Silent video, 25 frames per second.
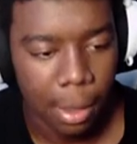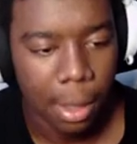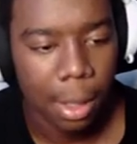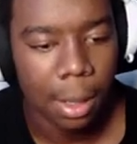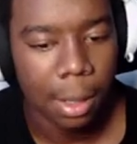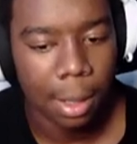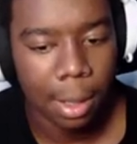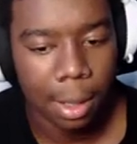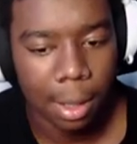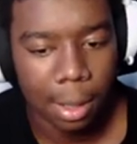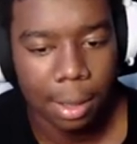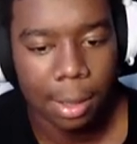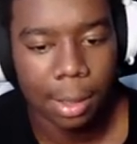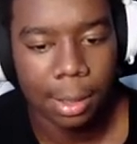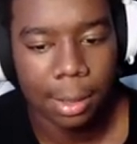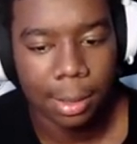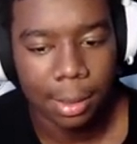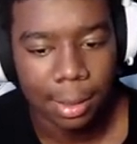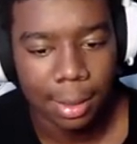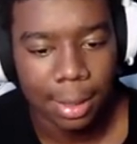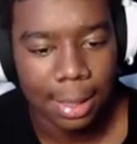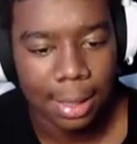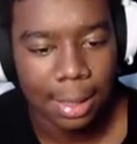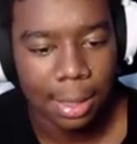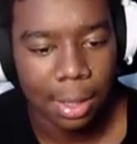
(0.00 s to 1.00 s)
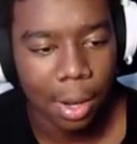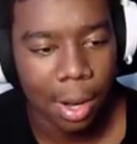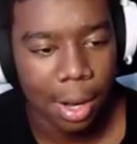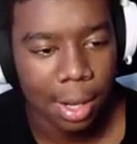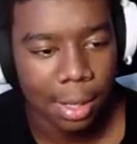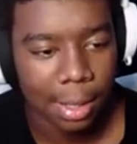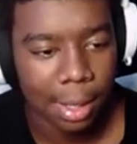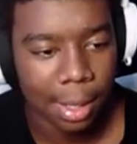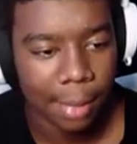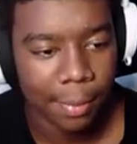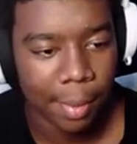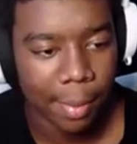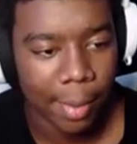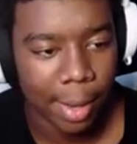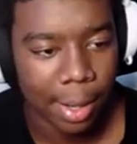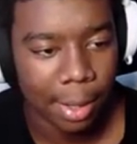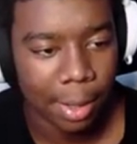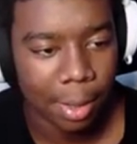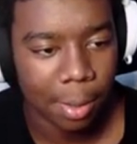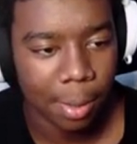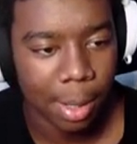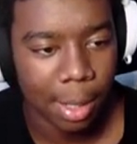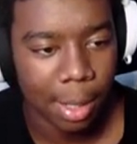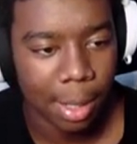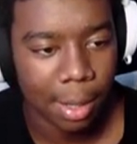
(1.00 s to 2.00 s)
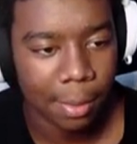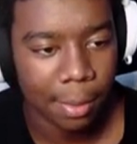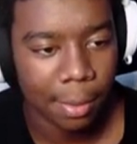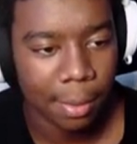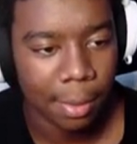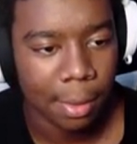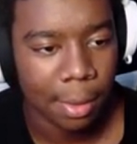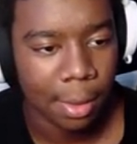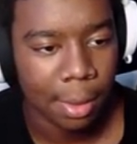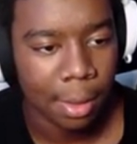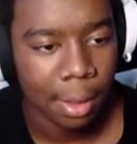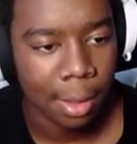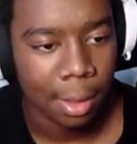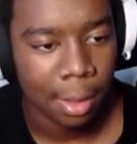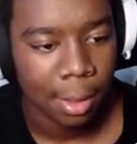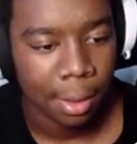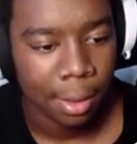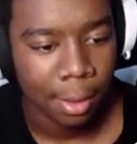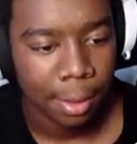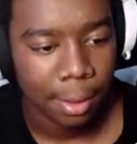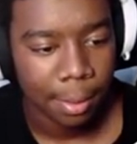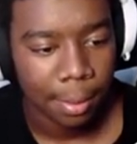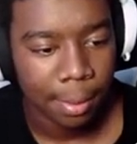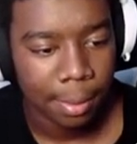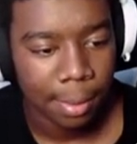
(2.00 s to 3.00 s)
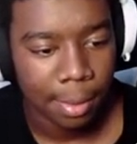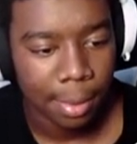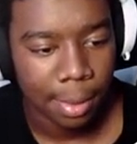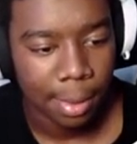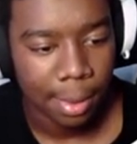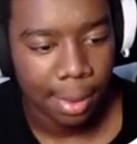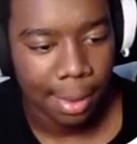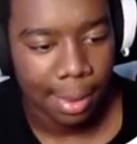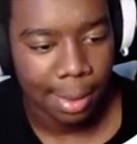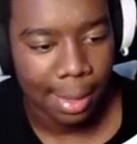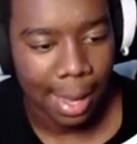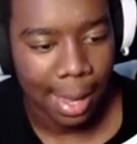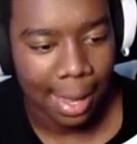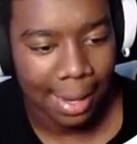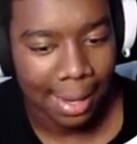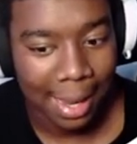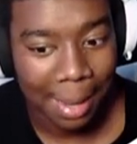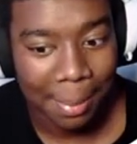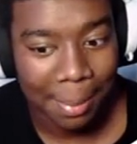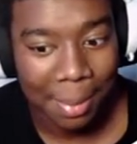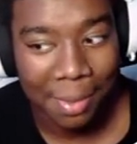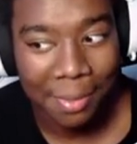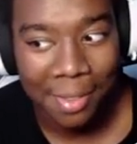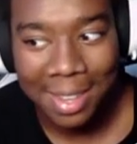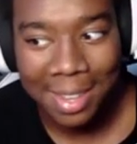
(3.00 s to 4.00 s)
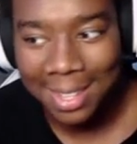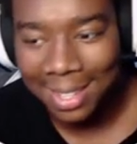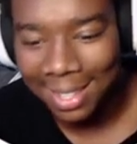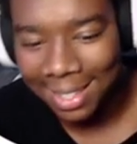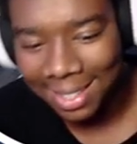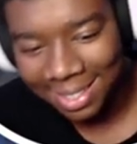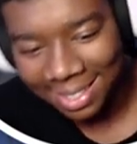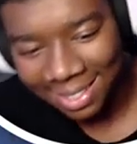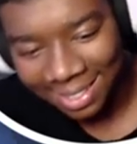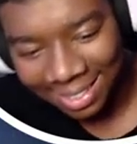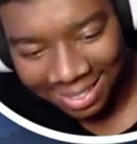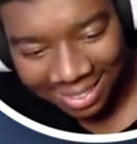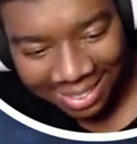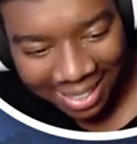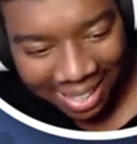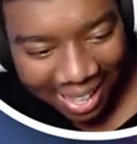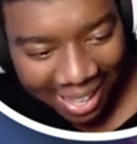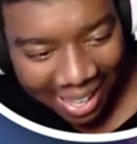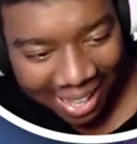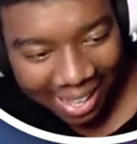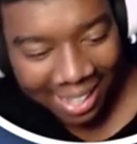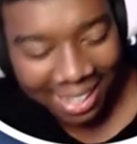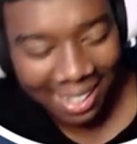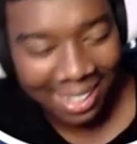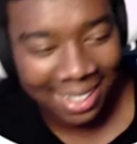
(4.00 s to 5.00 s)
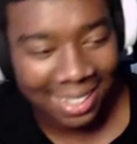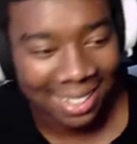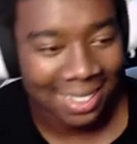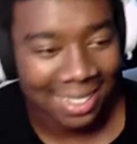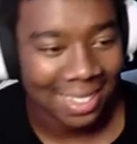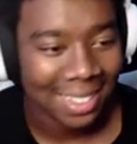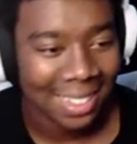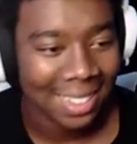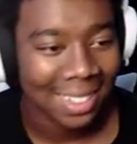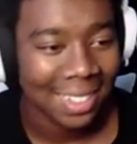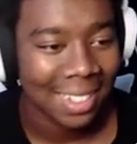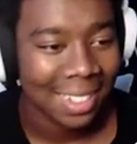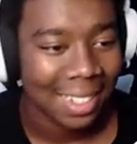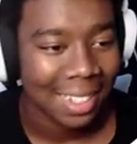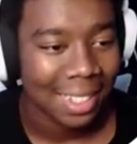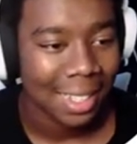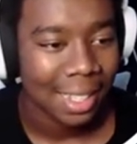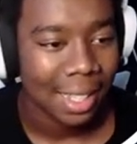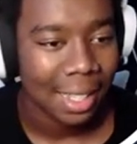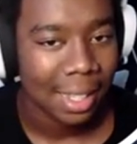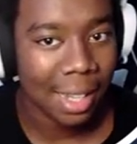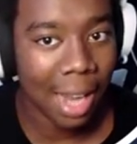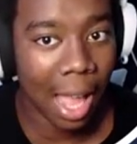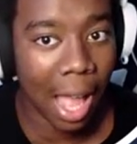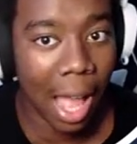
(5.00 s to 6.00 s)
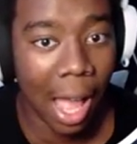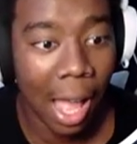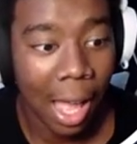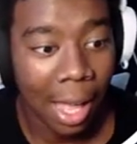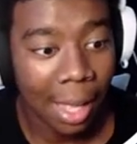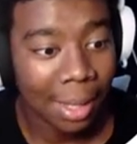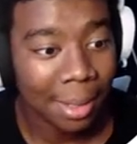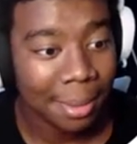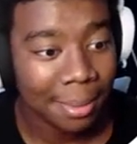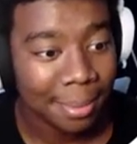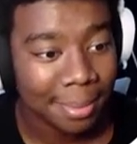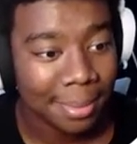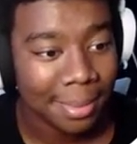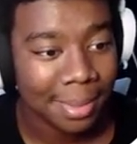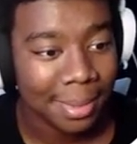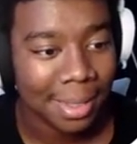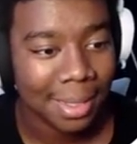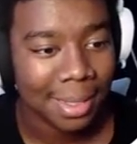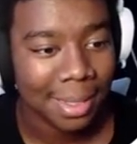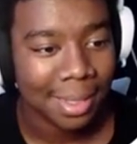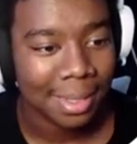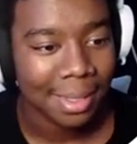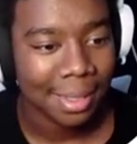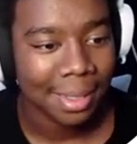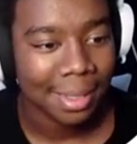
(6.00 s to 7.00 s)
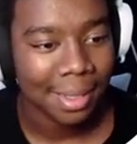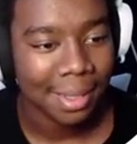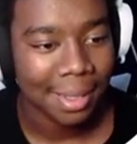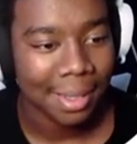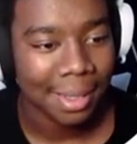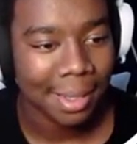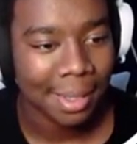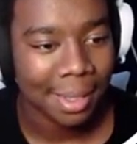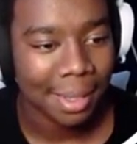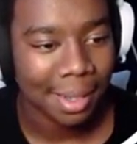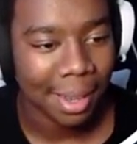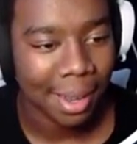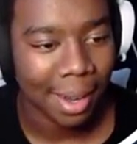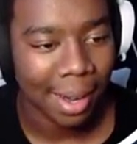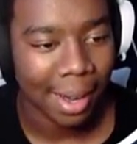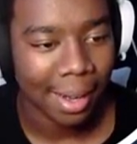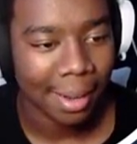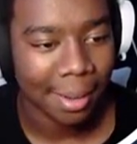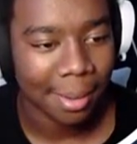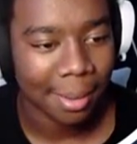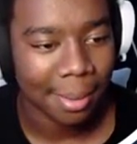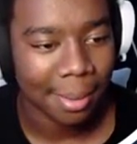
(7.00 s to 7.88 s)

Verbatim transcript: Oh, it's the hardest thing I've ever had to do in my life. Not in A P Physics. Ah! Ah! All right.